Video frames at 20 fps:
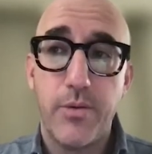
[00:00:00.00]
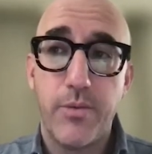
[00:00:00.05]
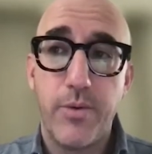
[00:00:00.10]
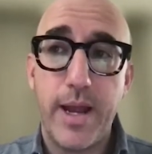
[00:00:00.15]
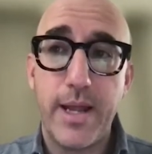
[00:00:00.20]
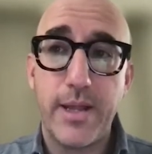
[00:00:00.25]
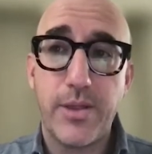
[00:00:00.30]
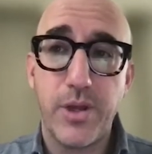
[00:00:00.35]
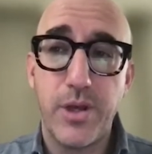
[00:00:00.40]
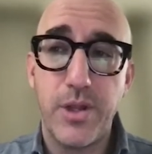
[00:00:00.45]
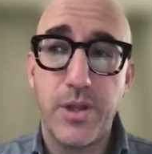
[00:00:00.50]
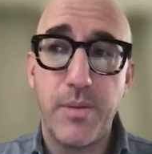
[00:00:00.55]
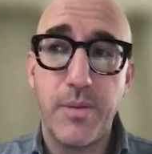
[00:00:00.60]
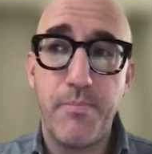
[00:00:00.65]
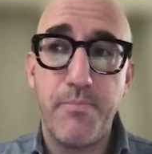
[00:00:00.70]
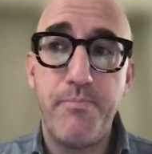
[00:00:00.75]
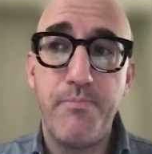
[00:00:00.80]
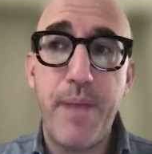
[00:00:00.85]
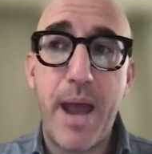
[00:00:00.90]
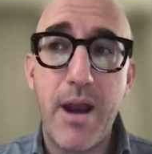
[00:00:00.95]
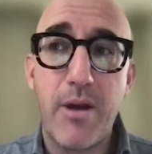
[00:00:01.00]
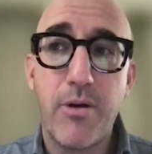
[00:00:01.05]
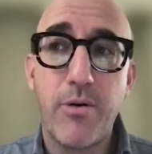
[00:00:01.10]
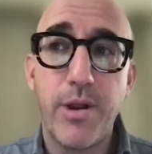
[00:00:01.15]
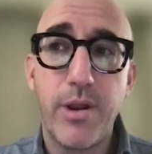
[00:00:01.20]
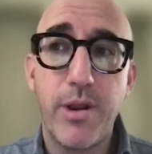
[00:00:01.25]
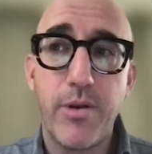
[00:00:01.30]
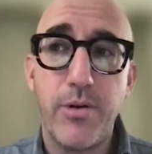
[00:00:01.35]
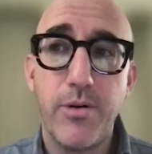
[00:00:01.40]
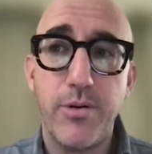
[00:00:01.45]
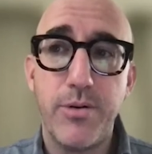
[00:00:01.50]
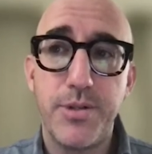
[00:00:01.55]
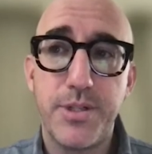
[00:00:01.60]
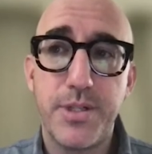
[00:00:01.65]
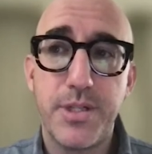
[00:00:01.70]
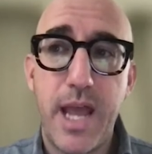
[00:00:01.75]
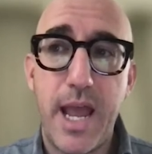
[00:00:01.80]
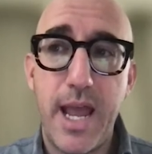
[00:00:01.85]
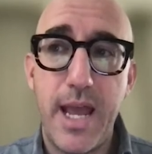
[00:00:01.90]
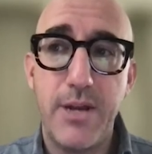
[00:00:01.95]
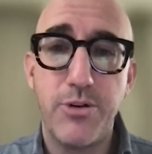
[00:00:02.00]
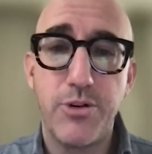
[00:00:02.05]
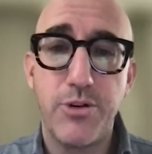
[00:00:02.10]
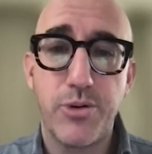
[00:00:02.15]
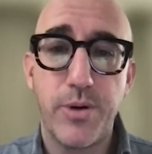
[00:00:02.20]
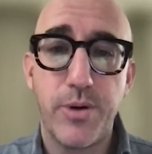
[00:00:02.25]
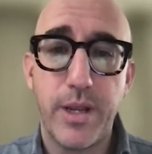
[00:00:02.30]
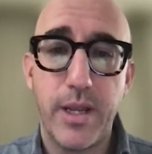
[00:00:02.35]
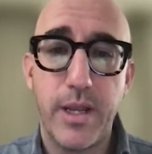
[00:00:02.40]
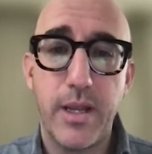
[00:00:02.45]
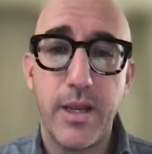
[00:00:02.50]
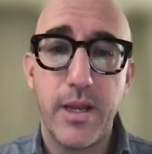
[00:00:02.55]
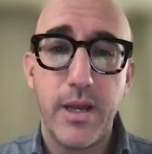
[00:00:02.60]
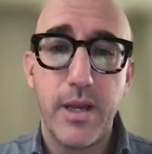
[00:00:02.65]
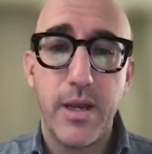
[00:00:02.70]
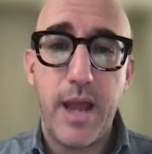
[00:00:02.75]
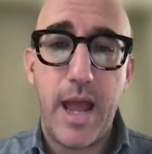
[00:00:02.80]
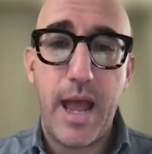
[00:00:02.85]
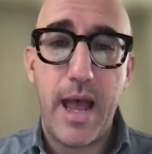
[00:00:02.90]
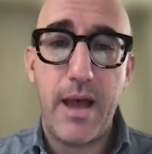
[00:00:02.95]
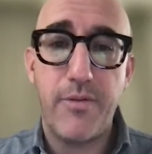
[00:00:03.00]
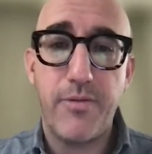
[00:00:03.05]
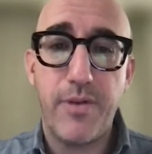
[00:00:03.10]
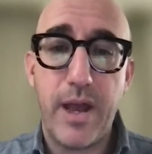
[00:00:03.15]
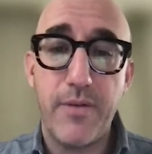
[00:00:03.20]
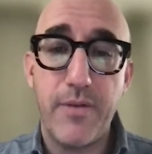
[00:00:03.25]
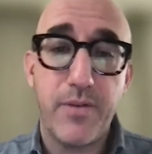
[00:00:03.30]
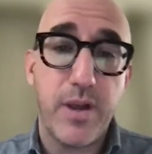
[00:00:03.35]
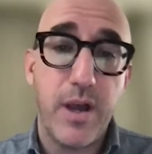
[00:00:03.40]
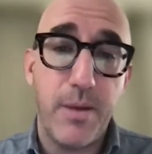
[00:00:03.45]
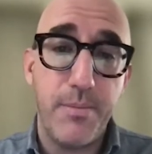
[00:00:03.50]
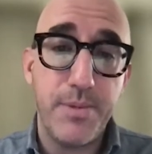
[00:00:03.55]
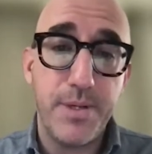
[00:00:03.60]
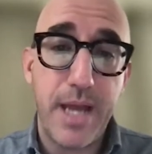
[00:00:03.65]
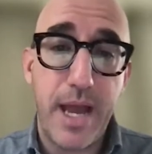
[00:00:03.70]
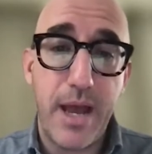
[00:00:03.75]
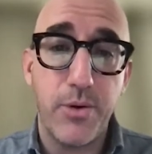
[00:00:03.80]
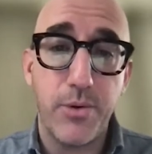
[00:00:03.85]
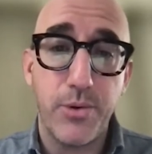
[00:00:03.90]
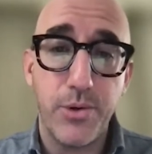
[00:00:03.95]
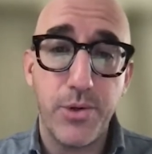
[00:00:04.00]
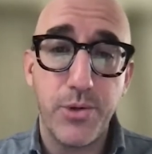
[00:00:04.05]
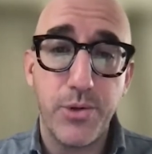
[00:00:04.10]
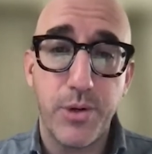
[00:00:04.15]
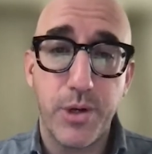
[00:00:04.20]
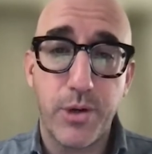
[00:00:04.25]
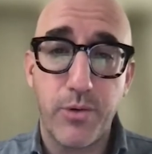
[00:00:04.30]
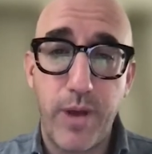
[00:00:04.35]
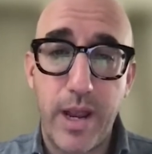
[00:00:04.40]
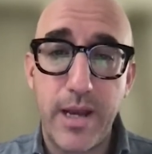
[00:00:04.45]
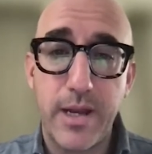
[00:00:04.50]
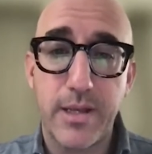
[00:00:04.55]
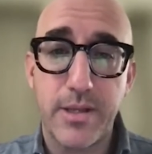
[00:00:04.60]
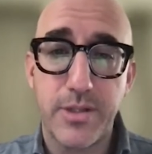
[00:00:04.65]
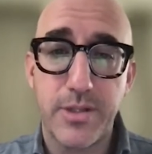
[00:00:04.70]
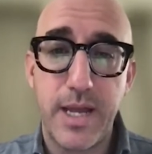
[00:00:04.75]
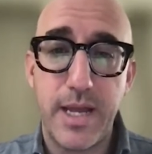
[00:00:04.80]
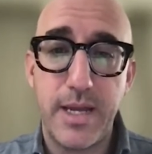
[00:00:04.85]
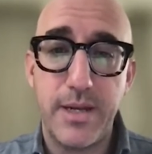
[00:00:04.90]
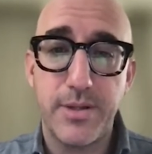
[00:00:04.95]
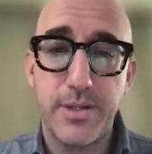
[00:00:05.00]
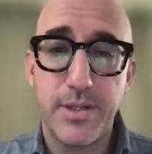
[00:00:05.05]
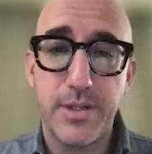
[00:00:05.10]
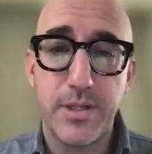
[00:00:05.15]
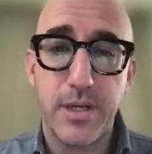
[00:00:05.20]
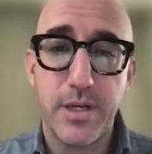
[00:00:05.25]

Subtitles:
right, the barriers to entry have come down to a great extent,